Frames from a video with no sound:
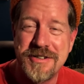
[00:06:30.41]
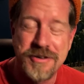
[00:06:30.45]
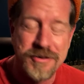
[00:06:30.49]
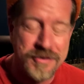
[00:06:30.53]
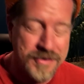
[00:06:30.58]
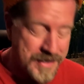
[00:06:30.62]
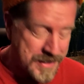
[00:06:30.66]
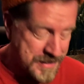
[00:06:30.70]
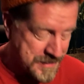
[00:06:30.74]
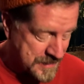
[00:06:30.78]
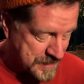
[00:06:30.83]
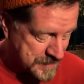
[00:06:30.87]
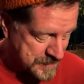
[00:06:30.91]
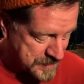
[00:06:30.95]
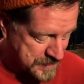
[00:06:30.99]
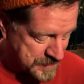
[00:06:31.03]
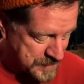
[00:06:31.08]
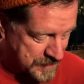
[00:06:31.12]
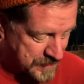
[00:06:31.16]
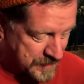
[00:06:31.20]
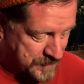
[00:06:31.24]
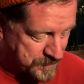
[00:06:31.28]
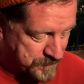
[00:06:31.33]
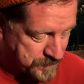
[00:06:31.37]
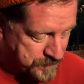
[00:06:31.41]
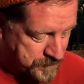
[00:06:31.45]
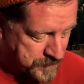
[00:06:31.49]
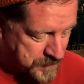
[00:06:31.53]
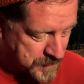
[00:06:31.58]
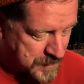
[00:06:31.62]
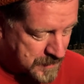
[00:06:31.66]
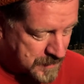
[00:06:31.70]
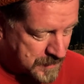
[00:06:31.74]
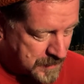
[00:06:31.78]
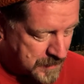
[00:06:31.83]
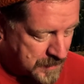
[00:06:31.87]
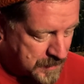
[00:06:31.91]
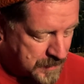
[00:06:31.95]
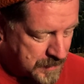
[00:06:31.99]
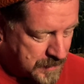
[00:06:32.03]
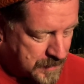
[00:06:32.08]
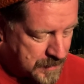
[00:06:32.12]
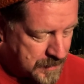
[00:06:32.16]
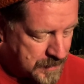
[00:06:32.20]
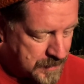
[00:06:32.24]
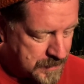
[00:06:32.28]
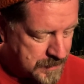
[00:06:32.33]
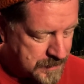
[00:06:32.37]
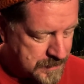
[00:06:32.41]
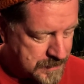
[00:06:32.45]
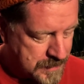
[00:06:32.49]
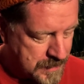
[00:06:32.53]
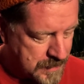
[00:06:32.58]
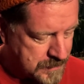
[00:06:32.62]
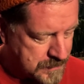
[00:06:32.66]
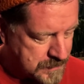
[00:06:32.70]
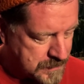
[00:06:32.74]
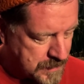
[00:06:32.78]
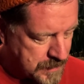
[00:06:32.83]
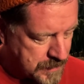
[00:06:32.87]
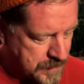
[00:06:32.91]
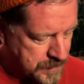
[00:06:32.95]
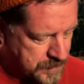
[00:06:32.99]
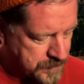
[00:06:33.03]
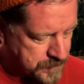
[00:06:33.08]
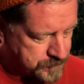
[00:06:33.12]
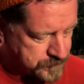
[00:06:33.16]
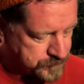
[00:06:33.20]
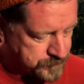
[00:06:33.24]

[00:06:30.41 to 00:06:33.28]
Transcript: your identity. He says here,